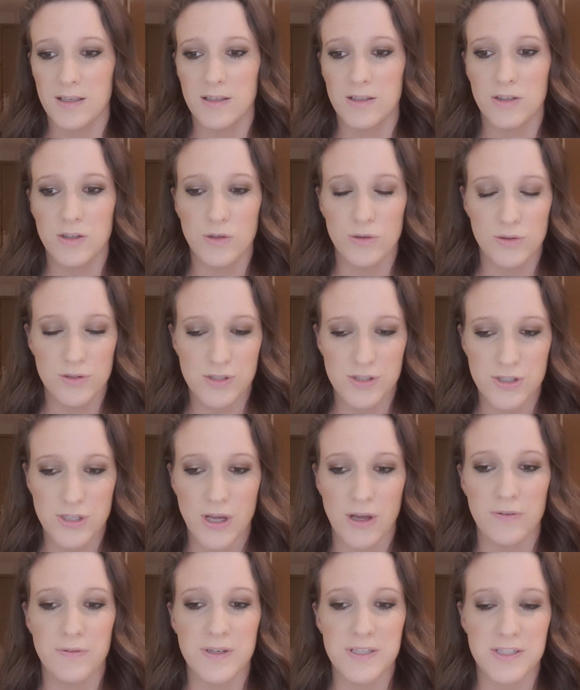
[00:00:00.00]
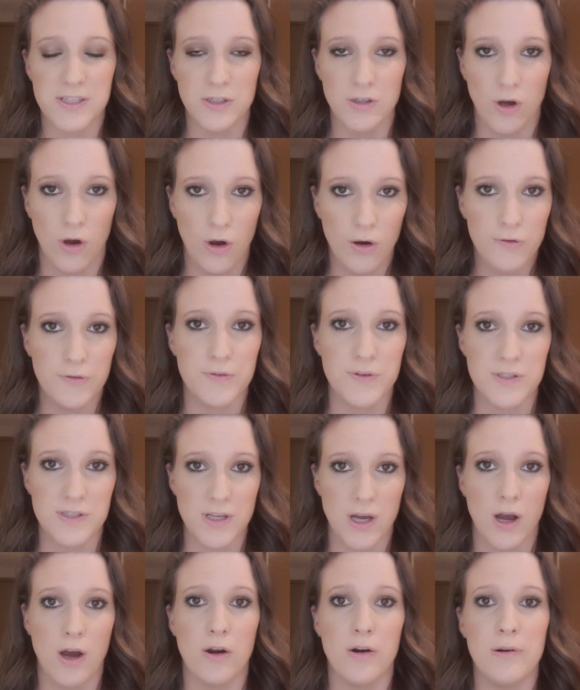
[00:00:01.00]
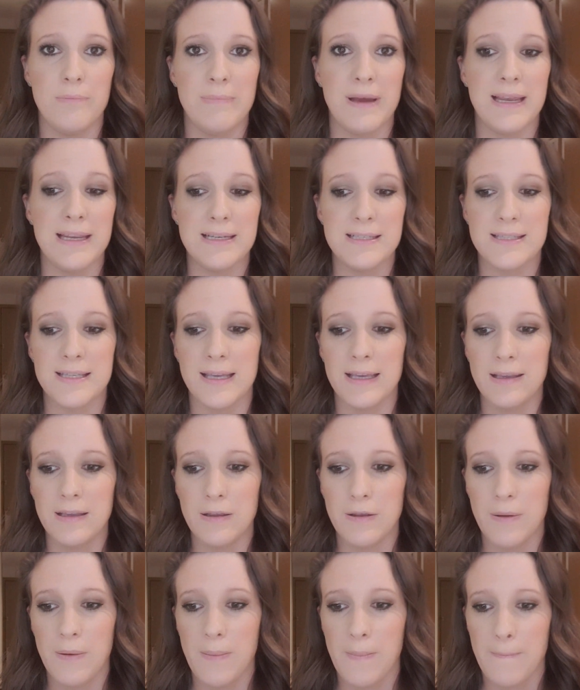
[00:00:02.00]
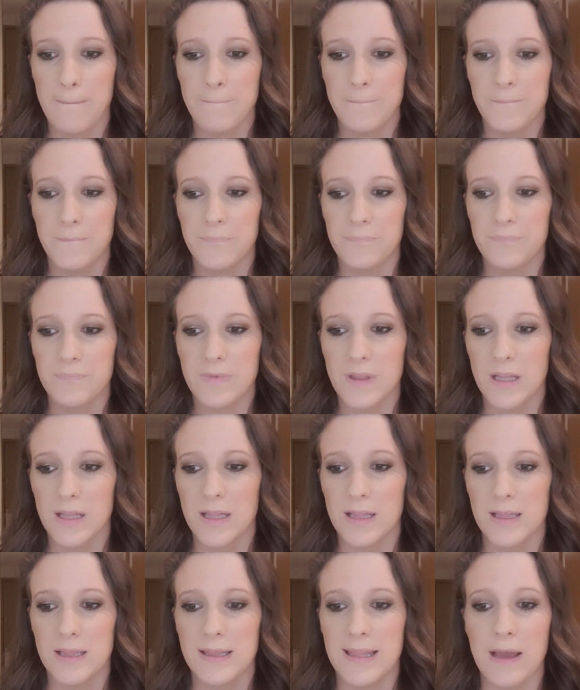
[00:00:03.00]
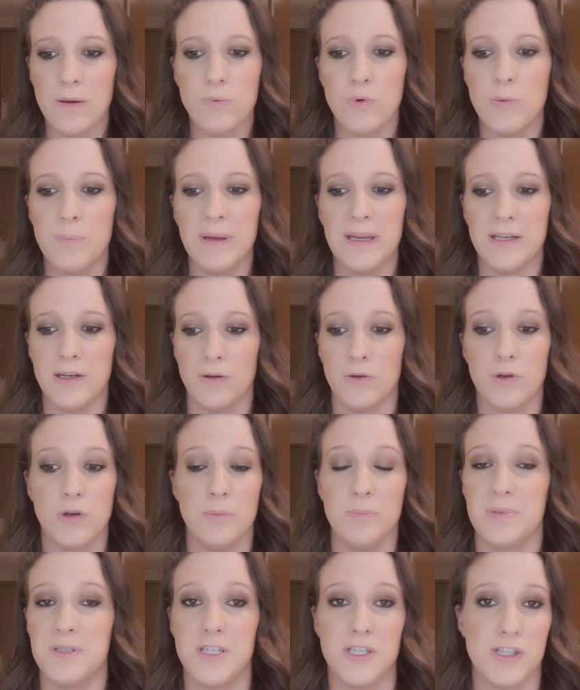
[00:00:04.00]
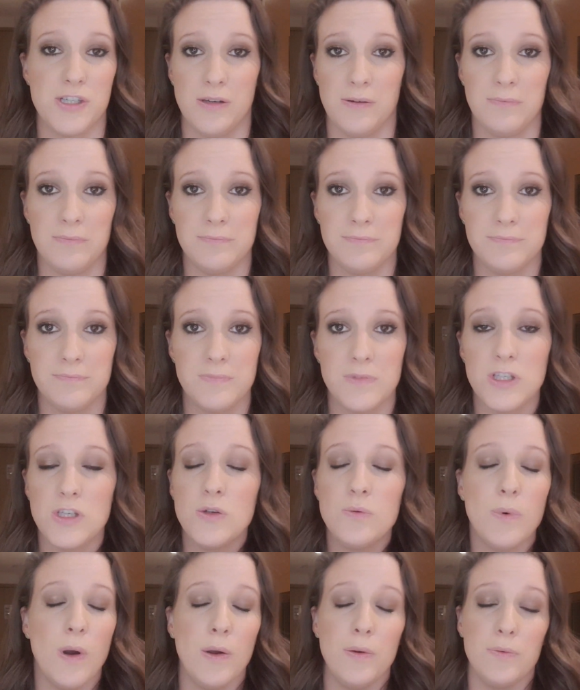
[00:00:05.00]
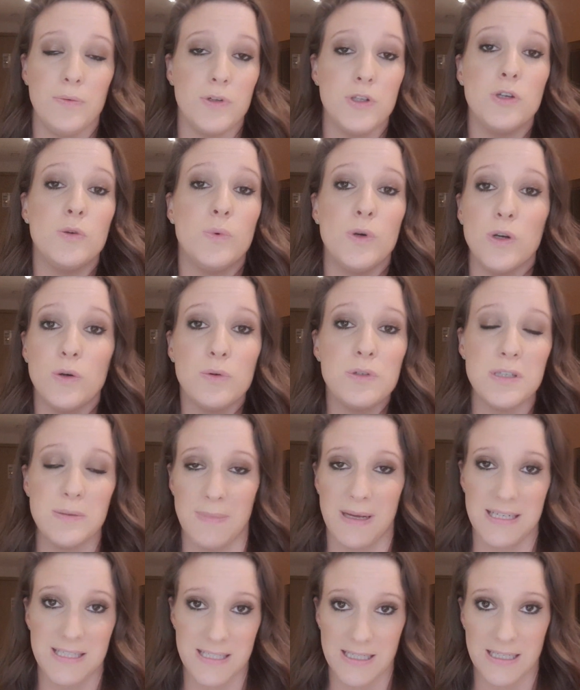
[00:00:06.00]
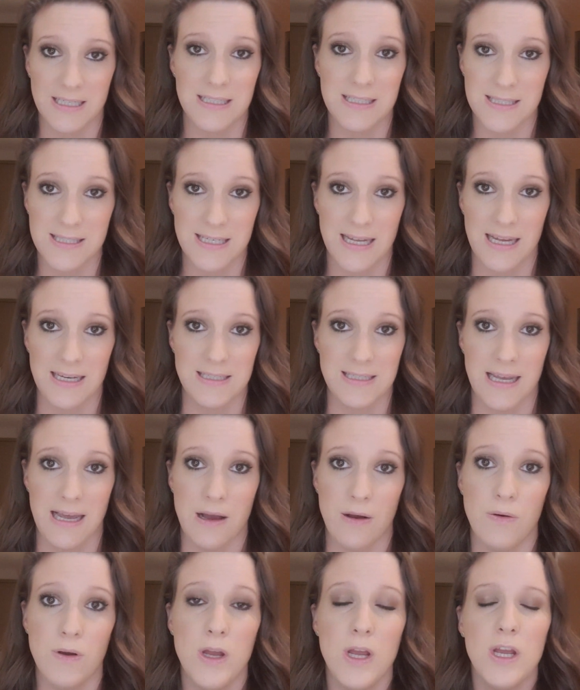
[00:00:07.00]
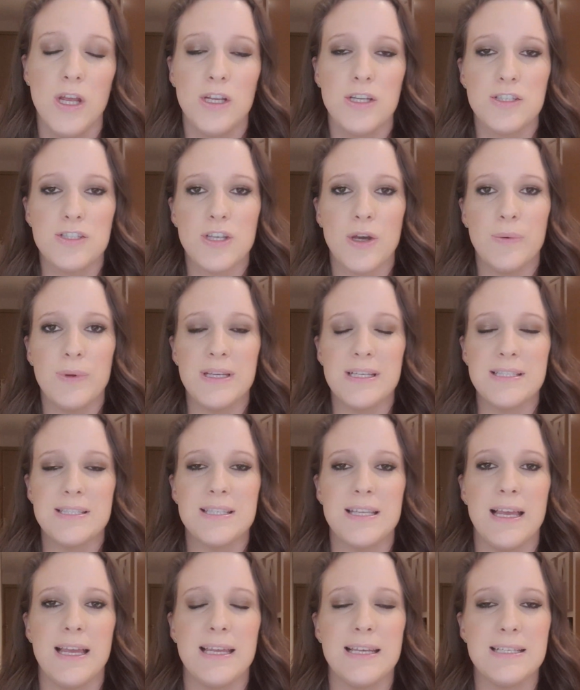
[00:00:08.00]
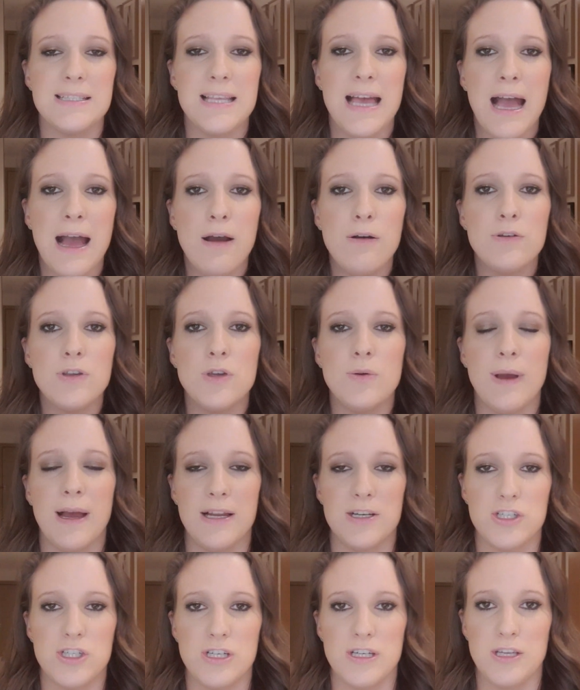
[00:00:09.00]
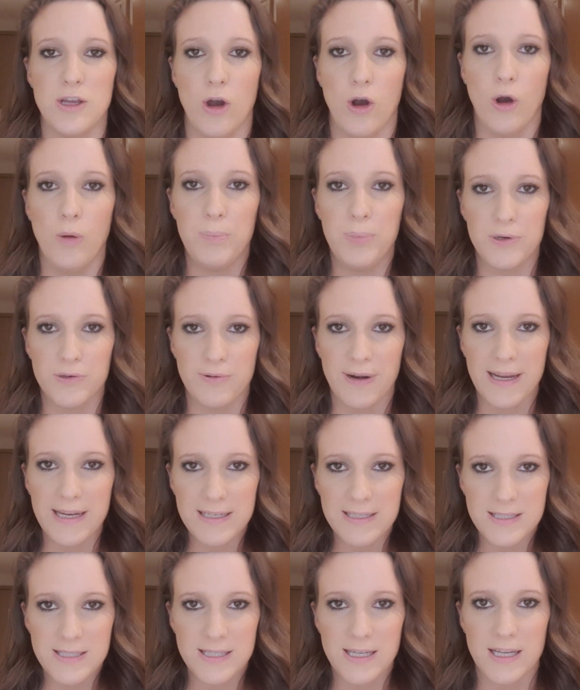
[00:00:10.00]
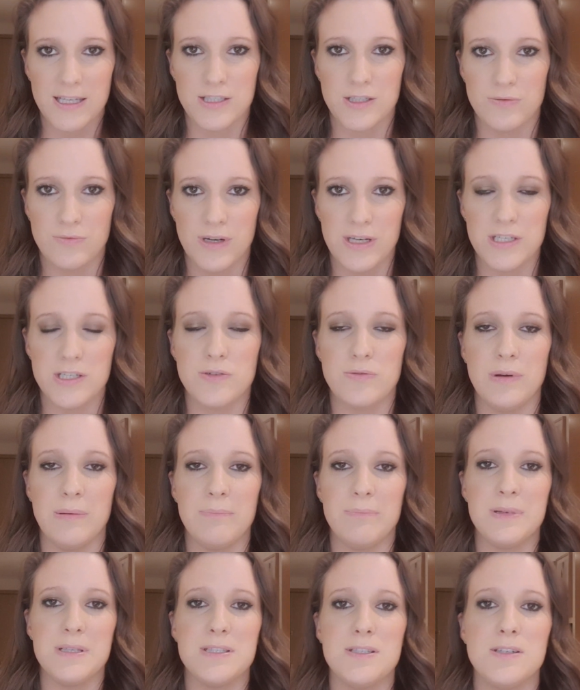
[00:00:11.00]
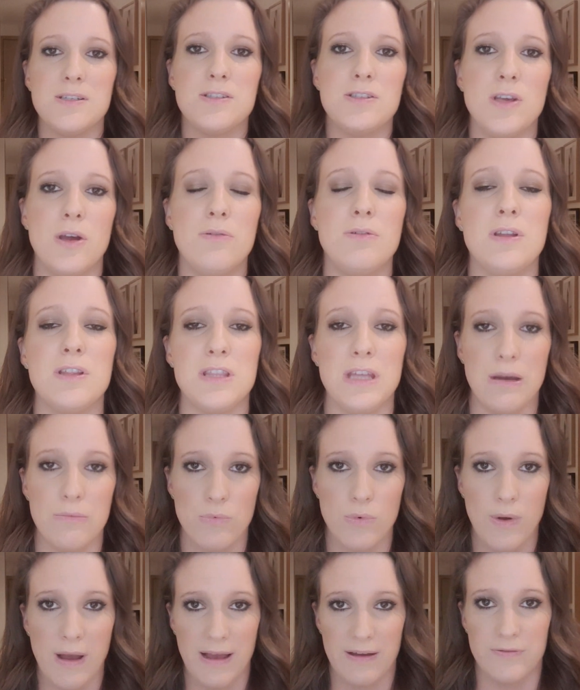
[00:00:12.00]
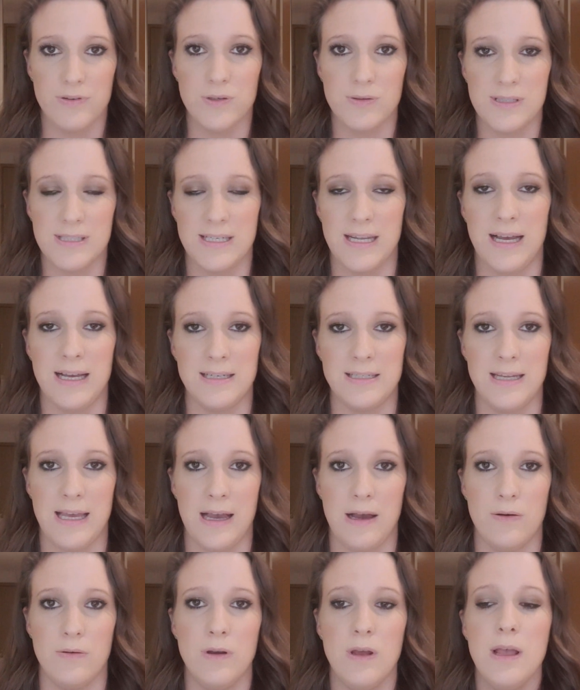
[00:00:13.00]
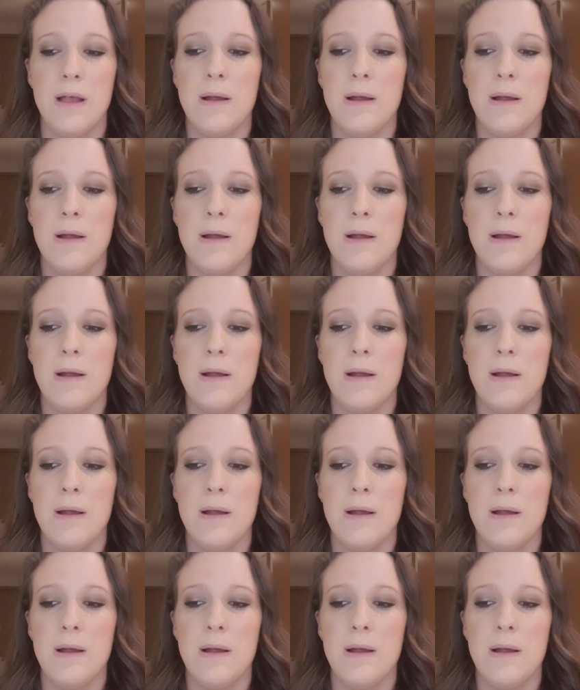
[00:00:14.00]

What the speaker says: your service and offers are amazing, there will be no competition. You will automatically stand out. So it's how you actually operate as a rent-to-rent business owner that will have you stand out.